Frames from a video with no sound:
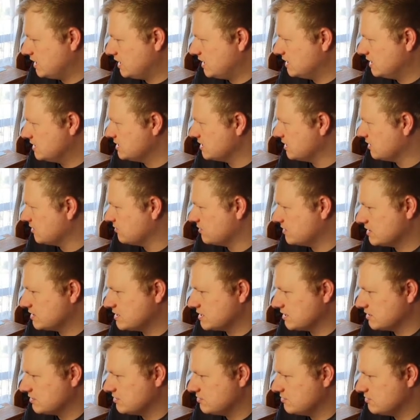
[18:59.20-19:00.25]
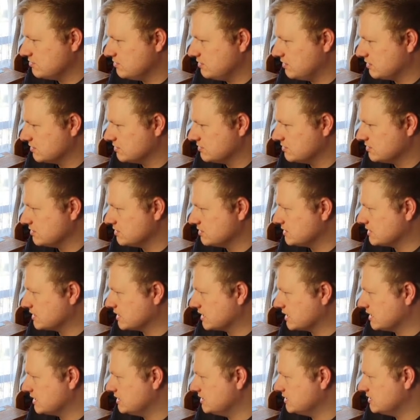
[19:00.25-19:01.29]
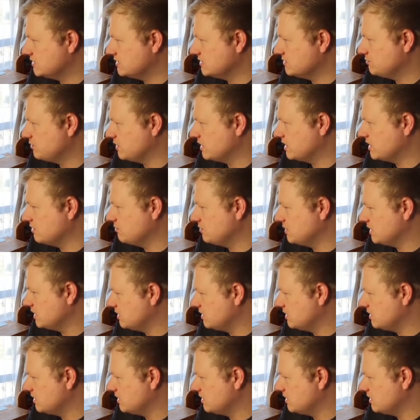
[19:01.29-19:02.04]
I don't want to take too long to decide. Picky.